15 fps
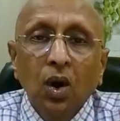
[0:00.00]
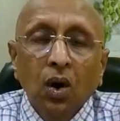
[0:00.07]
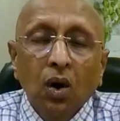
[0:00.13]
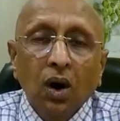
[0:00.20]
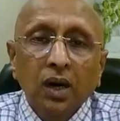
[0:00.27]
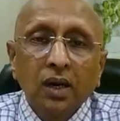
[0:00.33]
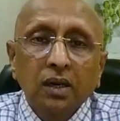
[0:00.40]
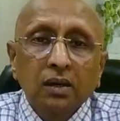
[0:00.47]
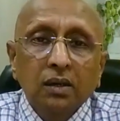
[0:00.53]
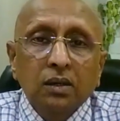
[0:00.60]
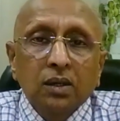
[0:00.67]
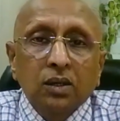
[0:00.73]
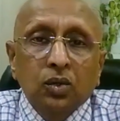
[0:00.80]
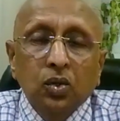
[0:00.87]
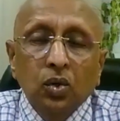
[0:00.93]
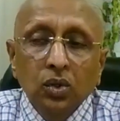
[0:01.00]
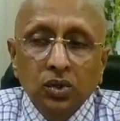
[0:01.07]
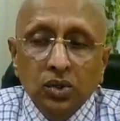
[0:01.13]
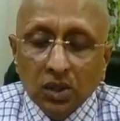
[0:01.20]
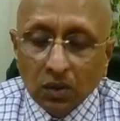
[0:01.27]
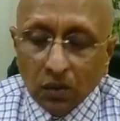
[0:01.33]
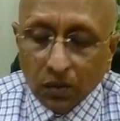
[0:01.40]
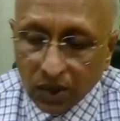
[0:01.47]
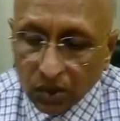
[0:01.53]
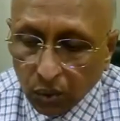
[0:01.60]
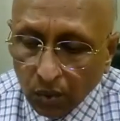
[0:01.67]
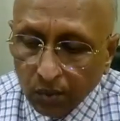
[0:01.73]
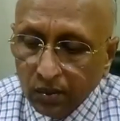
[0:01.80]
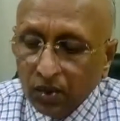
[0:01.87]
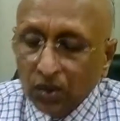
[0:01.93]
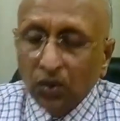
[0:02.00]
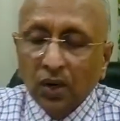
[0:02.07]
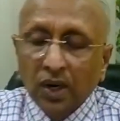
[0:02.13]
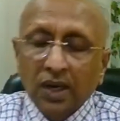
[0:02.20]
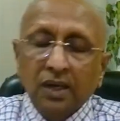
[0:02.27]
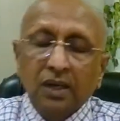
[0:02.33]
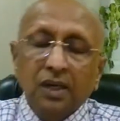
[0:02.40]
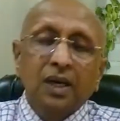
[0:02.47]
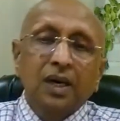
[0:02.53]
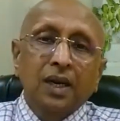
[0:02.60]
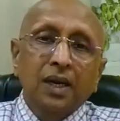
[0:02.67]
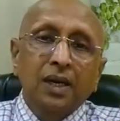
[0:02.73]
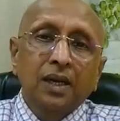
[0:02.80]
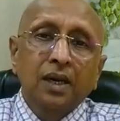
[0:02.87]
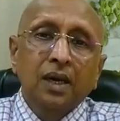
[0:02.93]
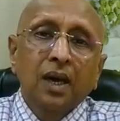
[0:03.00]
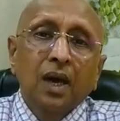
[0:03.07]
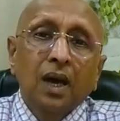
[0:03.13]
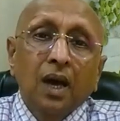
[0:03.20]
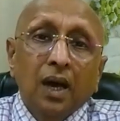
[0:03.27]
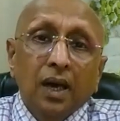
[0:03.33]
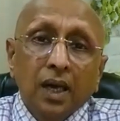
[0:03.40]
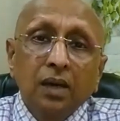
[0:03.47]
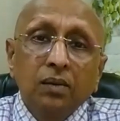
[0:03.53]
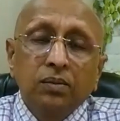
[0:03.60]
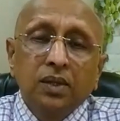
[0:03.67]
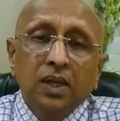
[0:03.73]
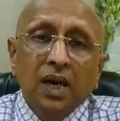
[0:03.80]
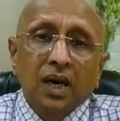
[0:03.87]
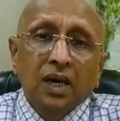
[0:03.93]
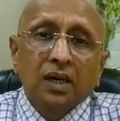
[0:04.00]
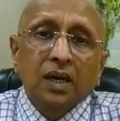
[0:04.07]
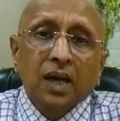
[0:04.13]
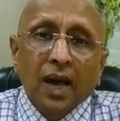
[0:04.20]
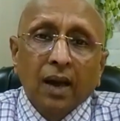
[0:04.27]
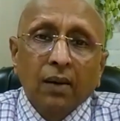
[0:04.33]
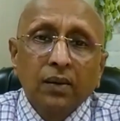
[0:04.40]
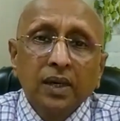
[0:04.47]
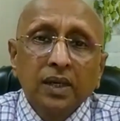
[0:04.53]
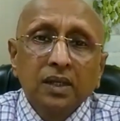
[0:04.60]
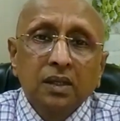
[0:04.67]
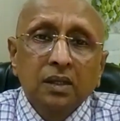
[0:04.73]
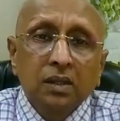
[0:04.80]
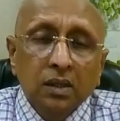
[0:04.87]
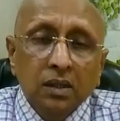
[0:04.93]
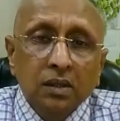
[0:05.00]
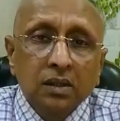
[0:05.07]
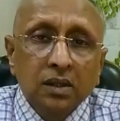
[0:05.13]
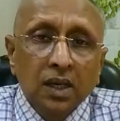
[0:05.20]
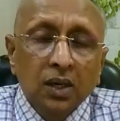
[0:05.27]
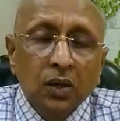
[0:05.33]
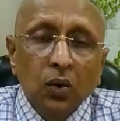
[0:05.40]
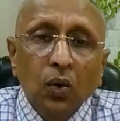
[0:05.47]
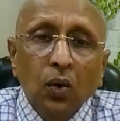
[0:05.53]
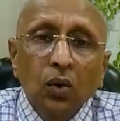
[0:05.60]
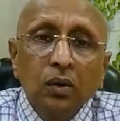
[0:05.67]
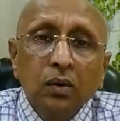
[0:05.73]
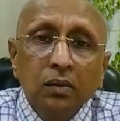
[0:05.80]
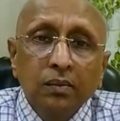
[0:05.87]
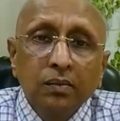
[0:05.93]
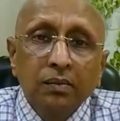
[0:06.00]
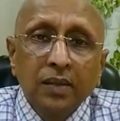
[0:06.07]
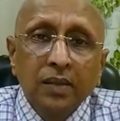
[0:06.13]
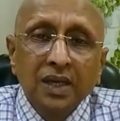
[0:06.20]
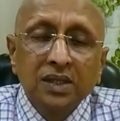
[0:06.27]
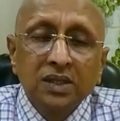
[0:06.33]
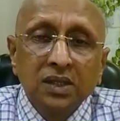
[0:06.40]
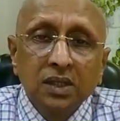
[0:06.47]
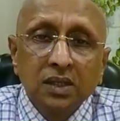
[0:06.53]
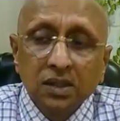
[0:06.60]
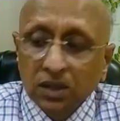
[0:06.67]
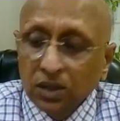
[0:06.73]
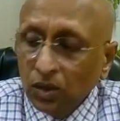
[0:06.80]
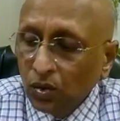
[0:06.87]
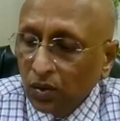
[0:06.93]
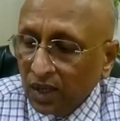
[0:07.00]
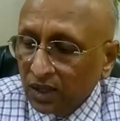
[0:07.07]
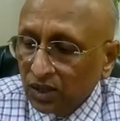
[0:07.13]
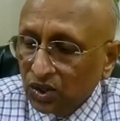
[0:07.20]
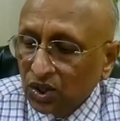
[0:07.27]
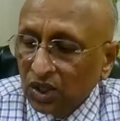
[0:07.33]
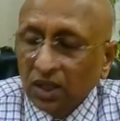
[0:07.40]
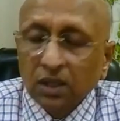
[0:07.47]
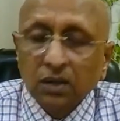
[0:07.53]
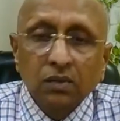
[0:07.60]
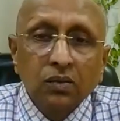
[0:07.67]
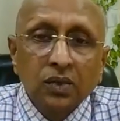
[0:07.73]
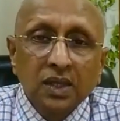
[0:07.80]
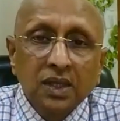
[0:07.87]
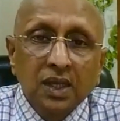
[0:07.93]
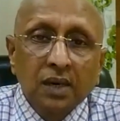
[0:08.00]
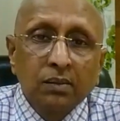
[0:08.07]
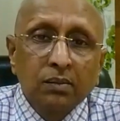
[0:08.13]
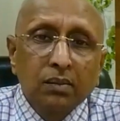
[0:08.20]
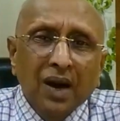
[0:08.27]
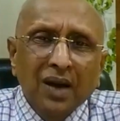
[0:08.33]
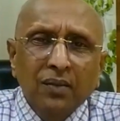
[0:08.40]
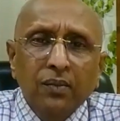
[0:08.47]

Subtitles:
Or those with whom you are learning, if they are having their own medicines, you can share with them.